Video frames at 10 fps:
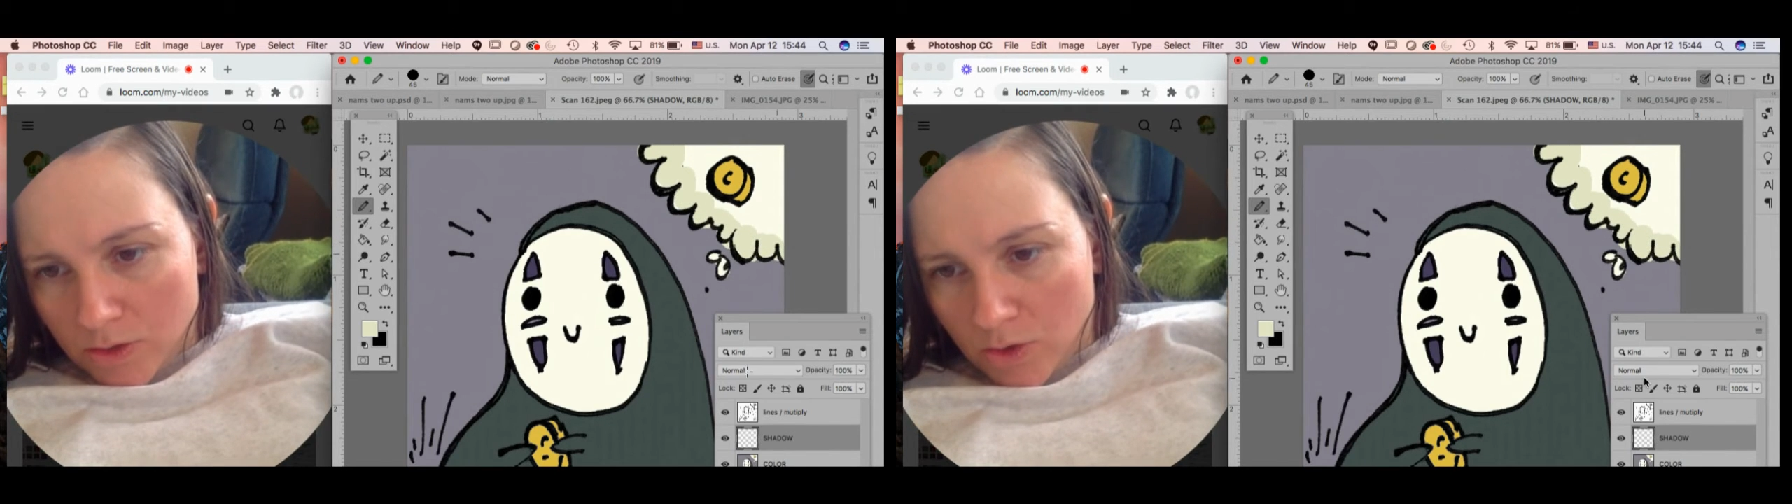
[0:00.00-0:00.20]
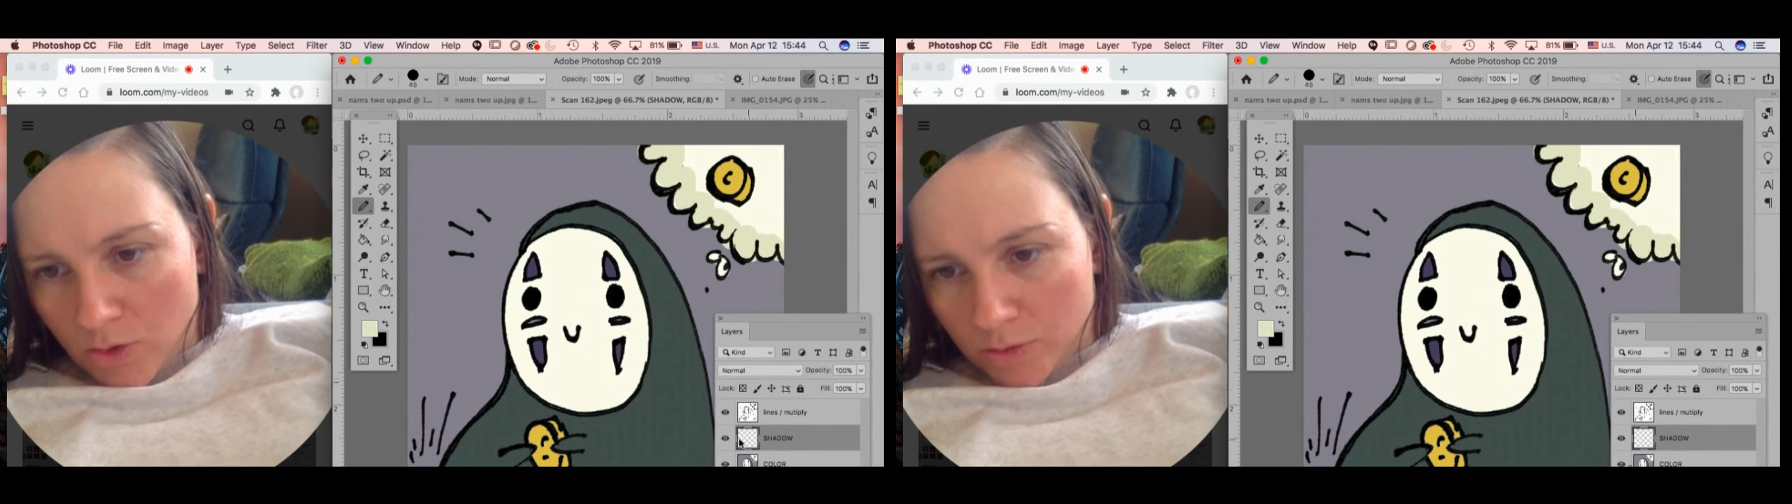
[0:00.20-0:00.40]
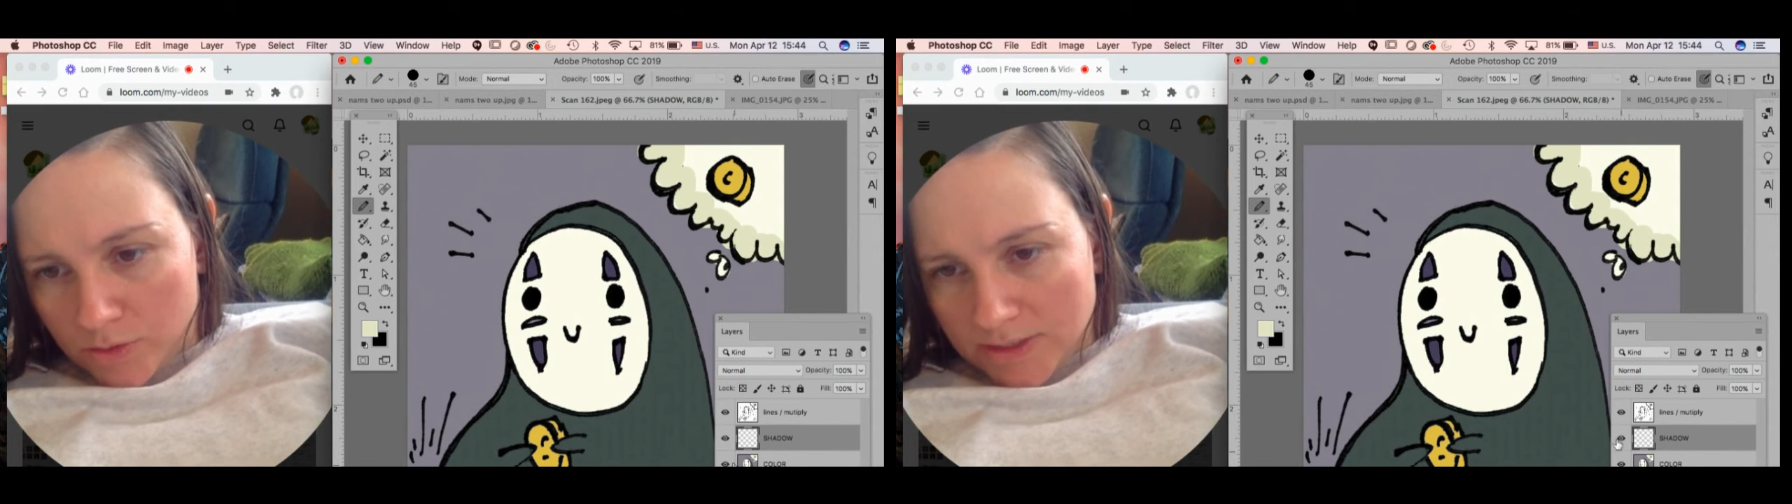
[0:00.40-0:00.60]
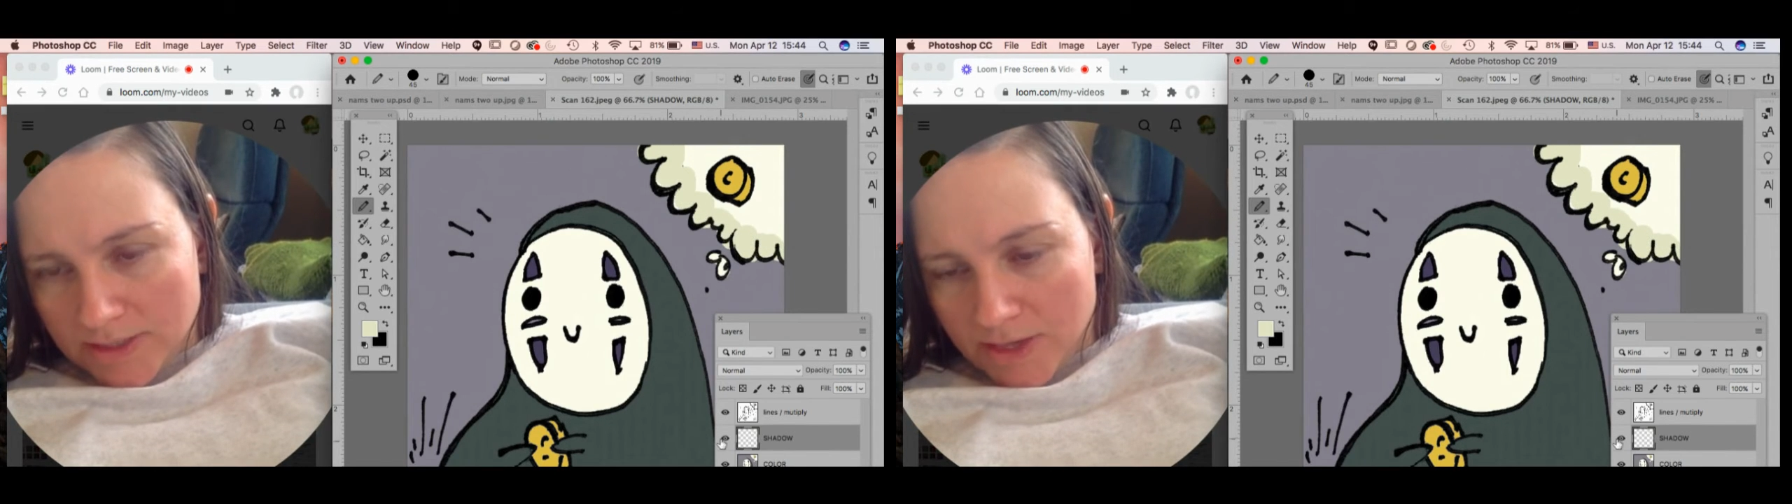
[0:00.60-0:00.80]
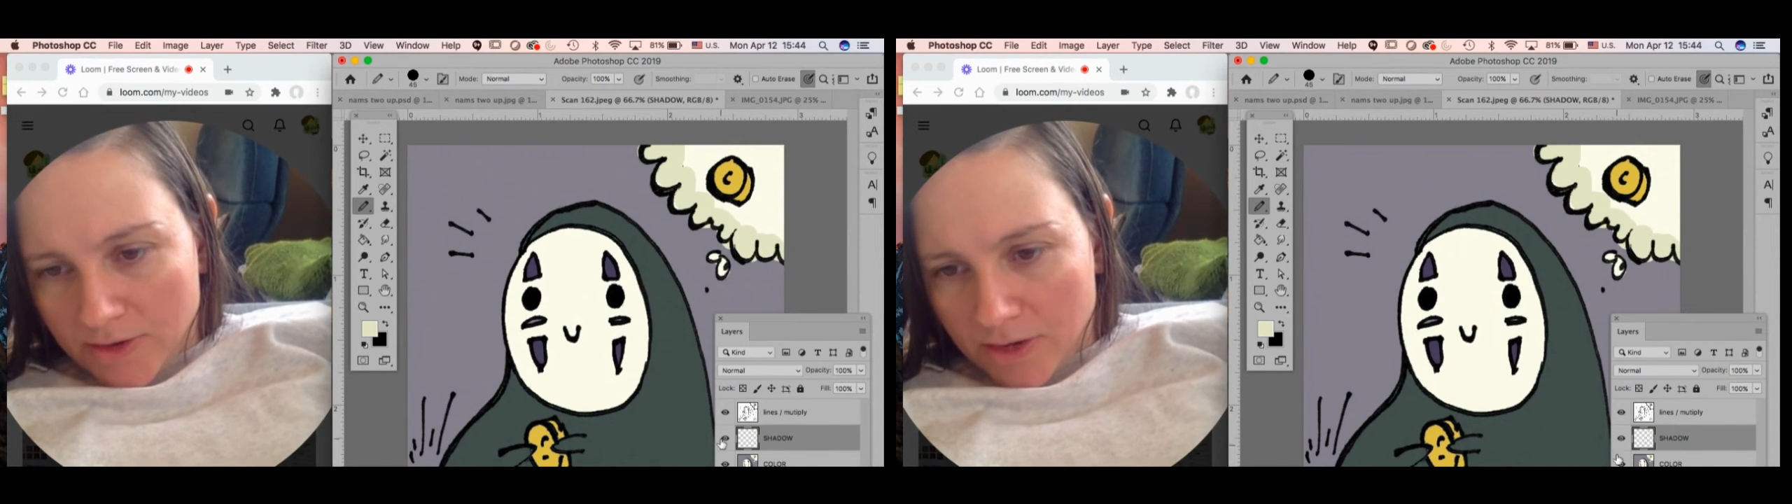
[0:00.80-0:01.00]
cold as
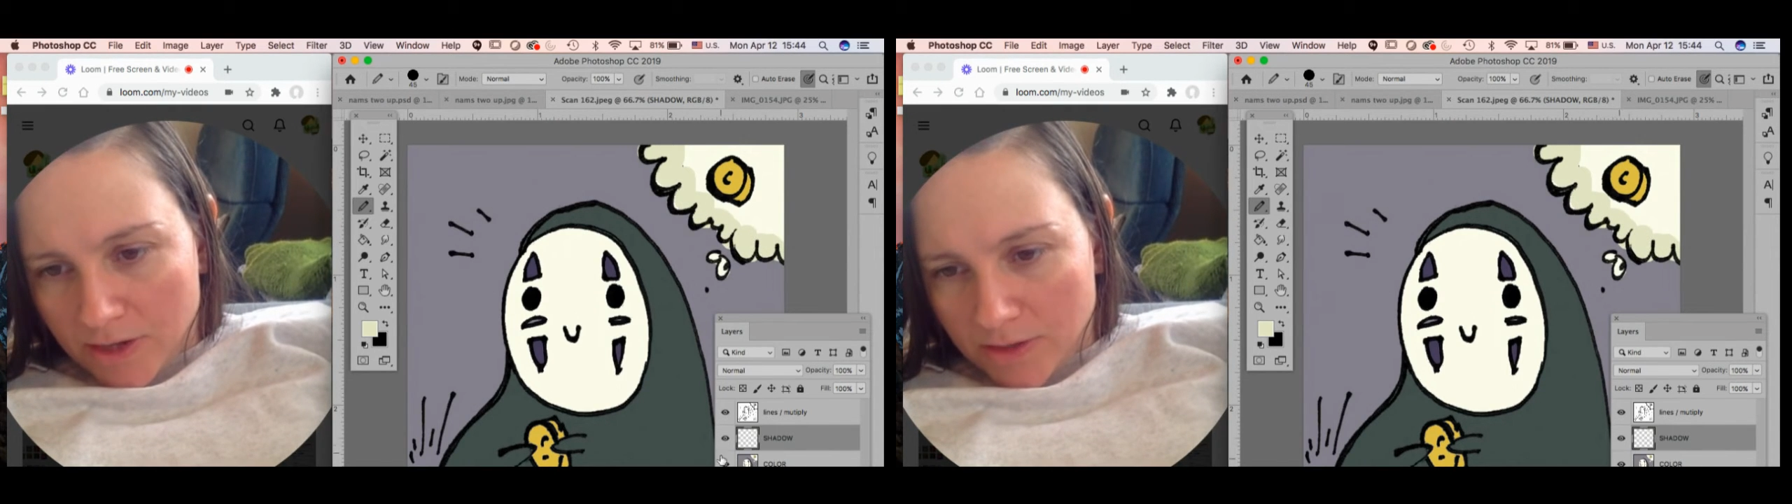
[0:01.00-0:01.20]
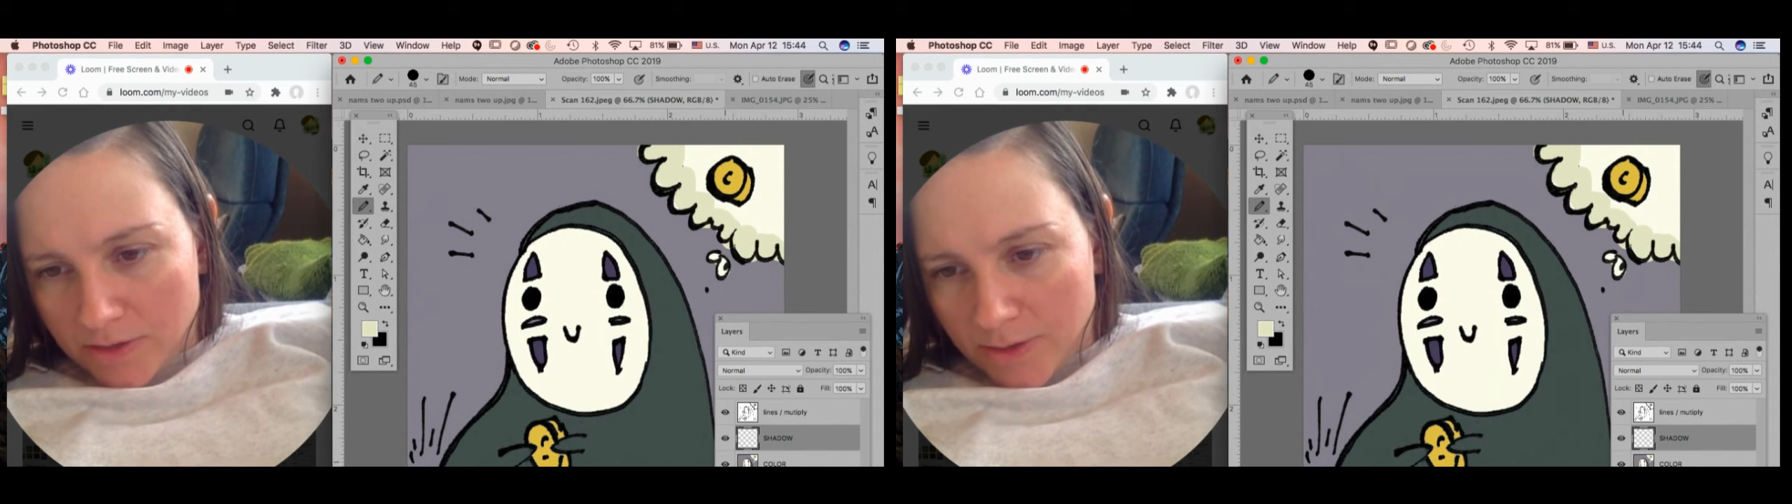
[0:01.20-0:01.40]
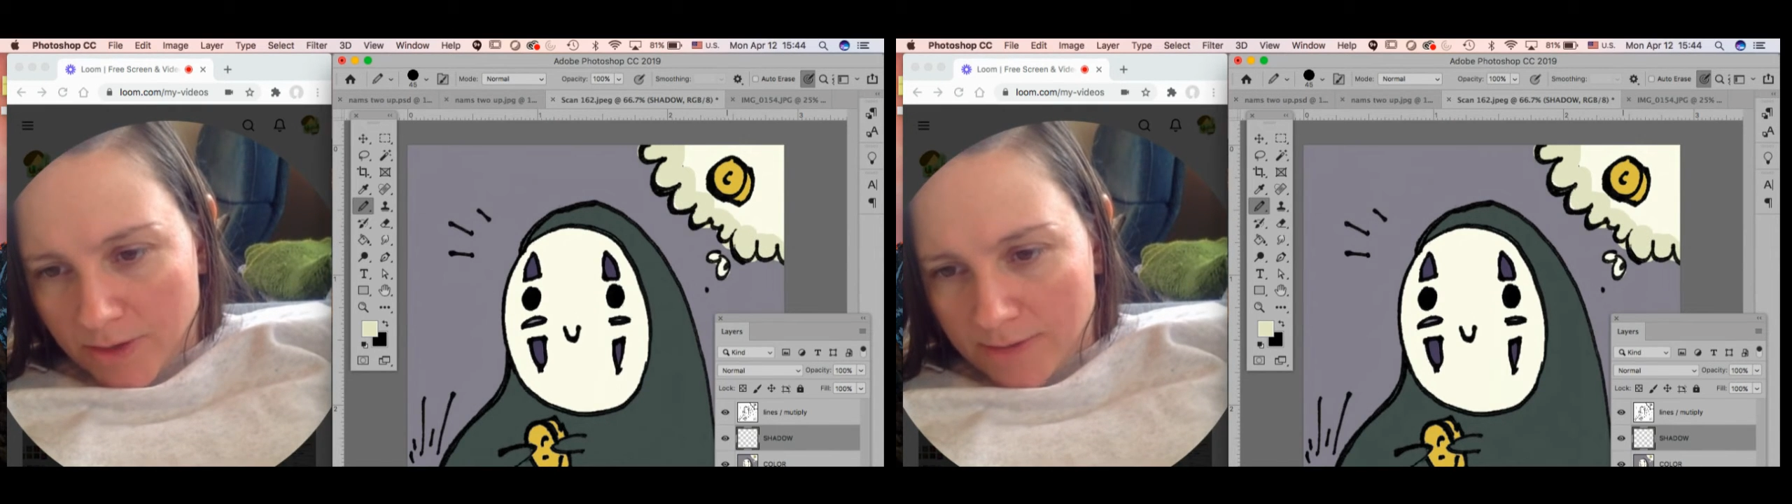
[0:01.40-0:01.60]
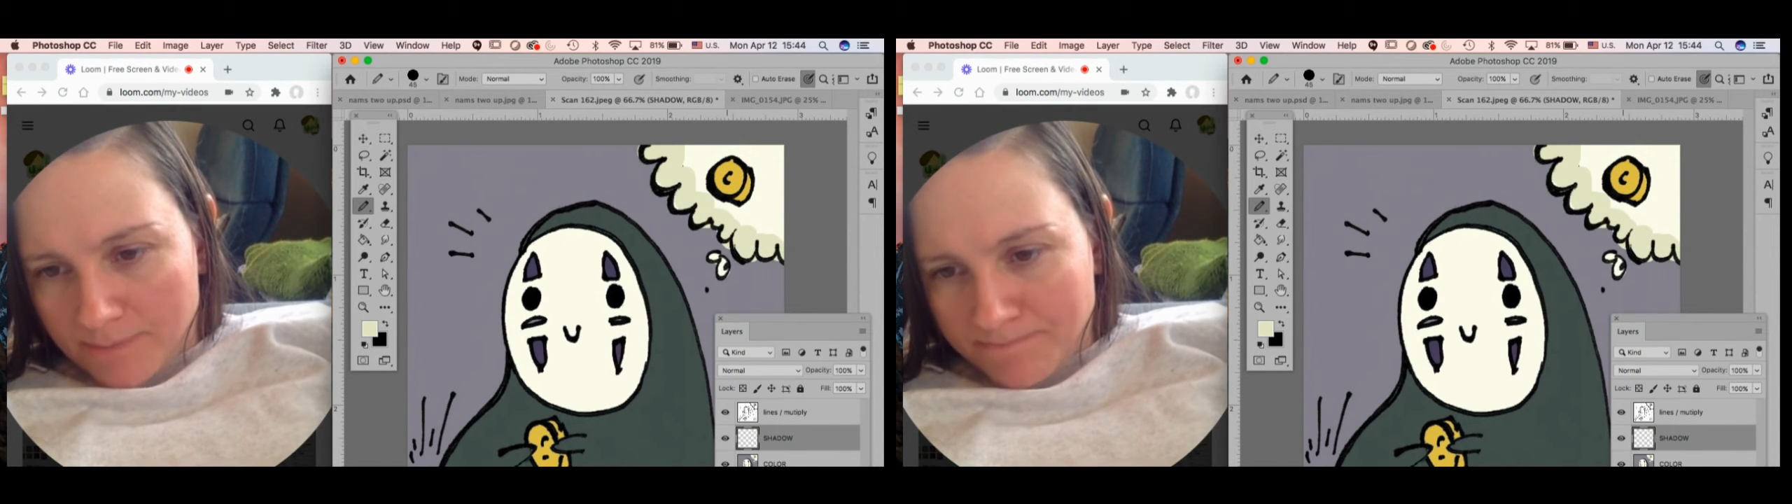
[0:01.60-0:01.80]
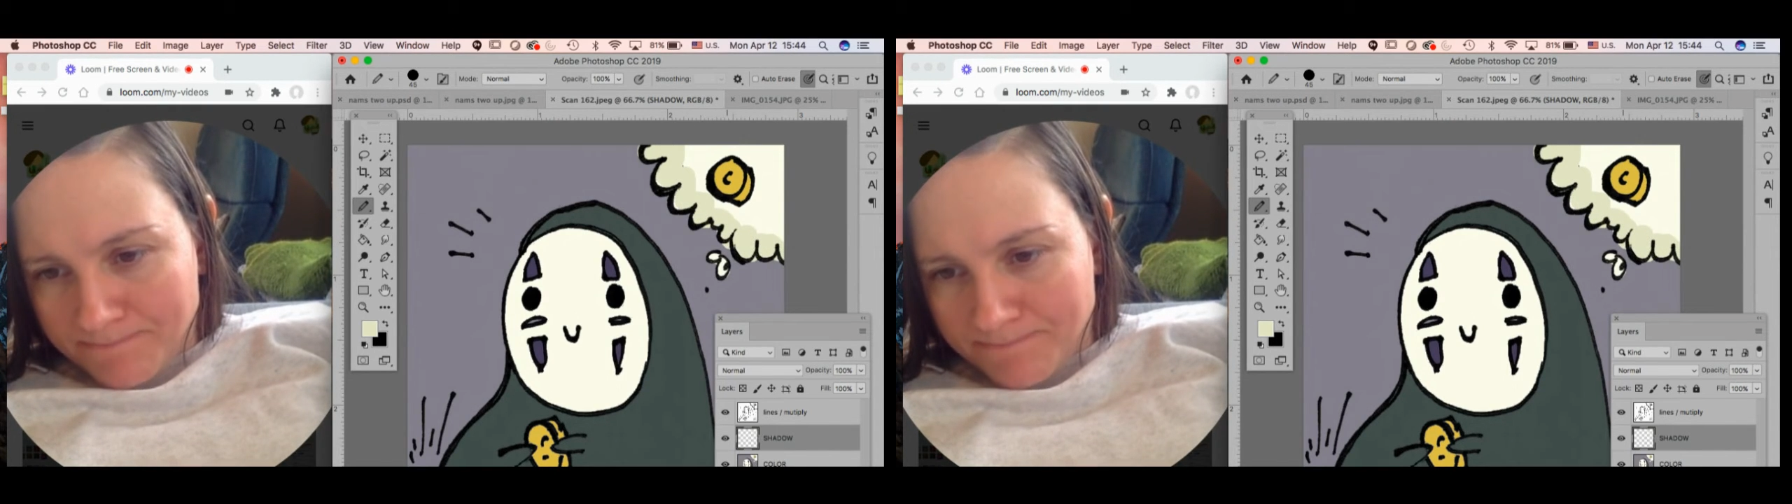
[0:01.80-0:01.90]
the other color you had.